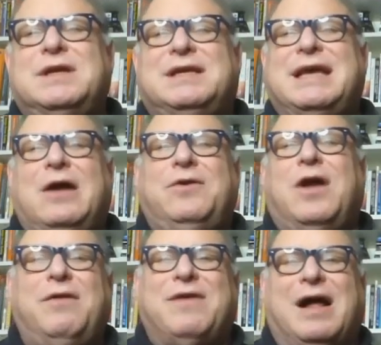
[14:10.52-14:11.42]
account
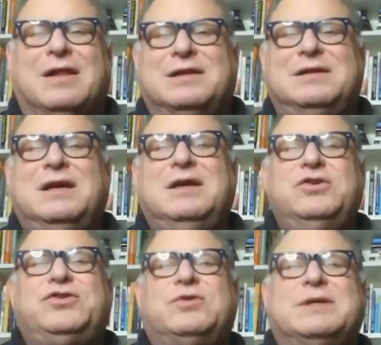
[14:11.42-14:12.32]
not valid.
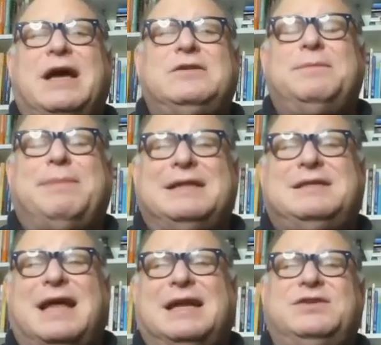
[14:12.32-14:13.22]
User account in bad
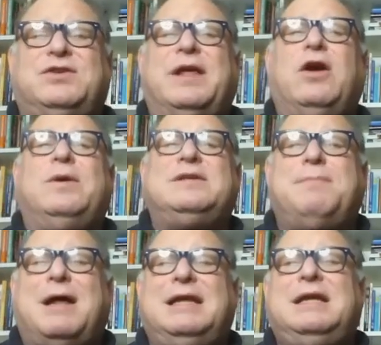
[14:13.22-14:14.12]
standing. So they owe us
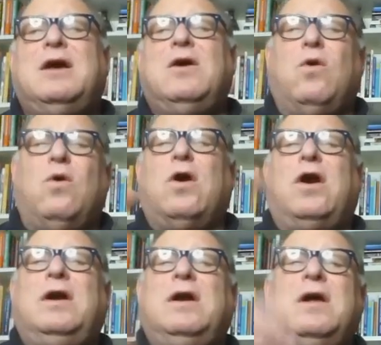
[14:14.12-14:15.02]
money, or